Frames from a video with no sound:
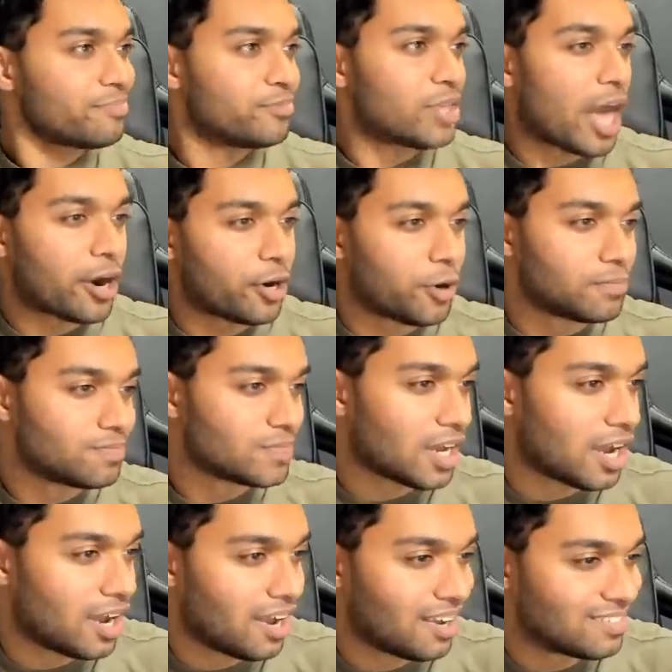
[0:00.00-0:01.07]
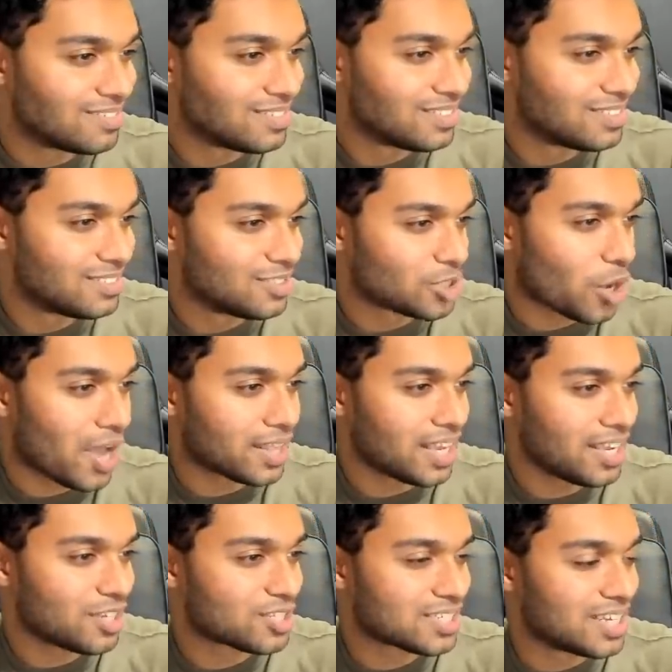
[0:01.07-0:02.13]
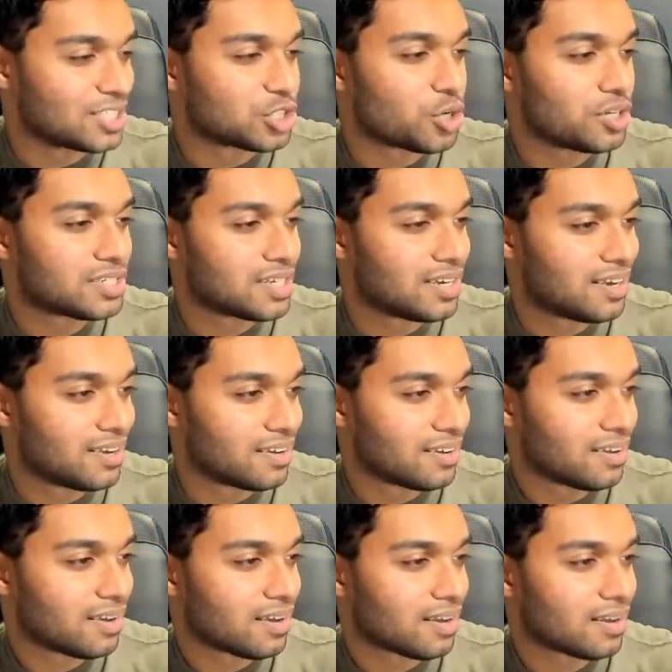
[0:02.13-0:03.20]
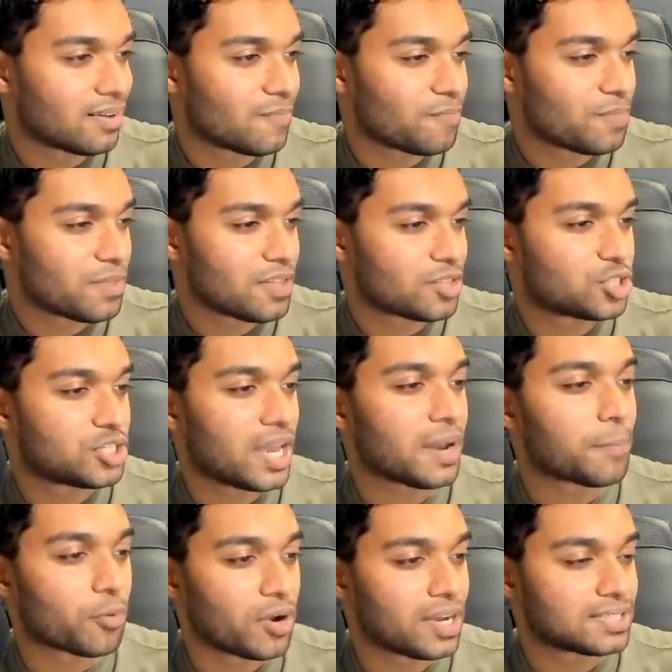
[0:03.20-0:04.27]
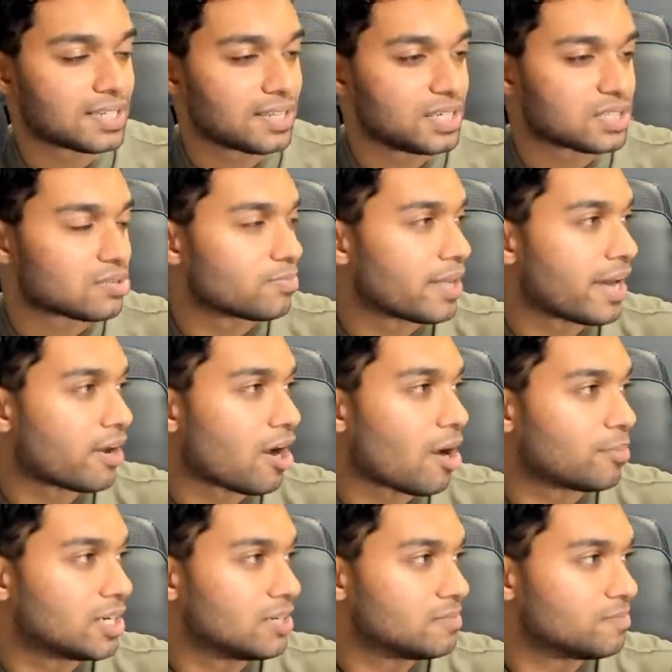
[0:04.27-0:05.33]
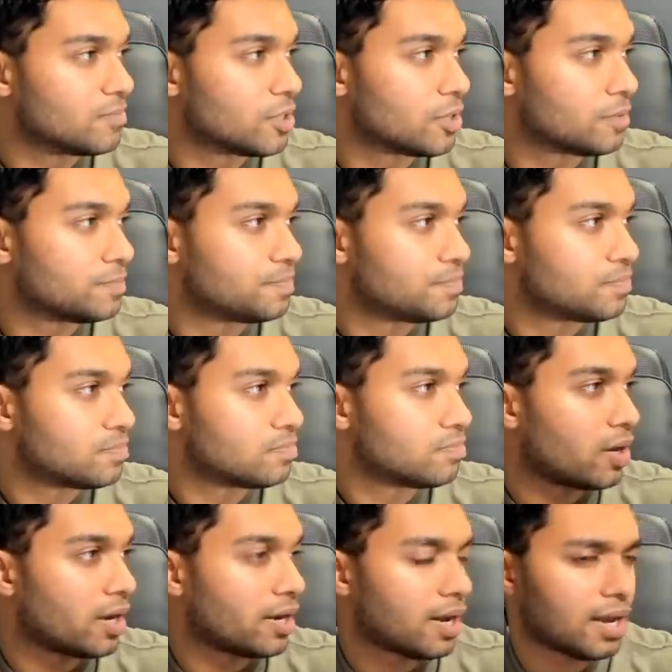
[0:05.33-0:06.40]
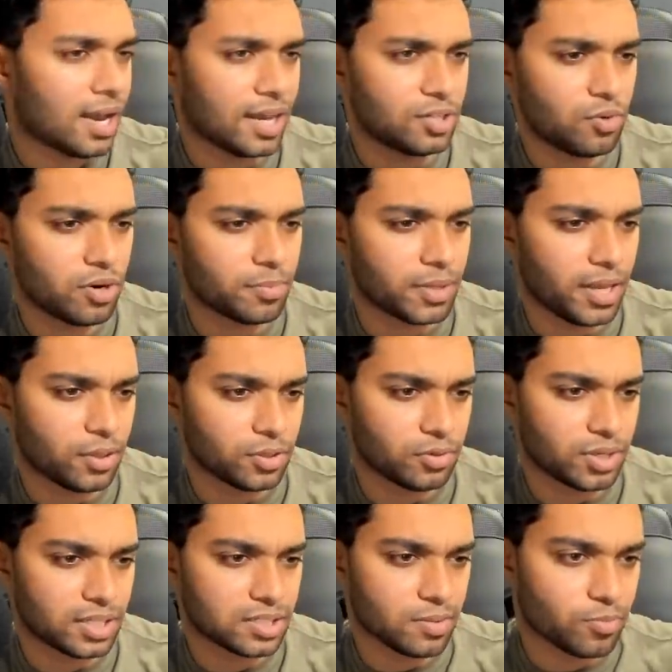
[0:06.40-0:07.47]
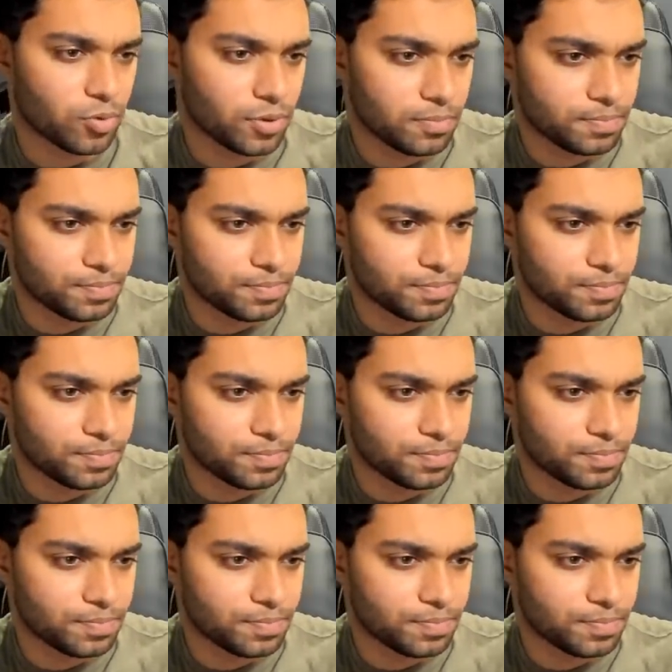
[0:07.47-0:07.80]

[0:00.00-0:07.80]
I don't know. So I think it's good to take breaks at least from that hobby, you know. But I do want to play Elden Ring at some point.